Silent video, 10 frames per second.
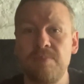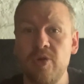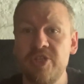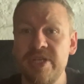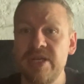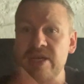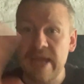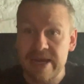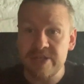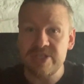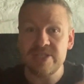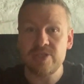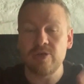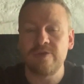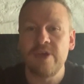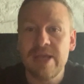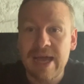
pushing and energy stuff.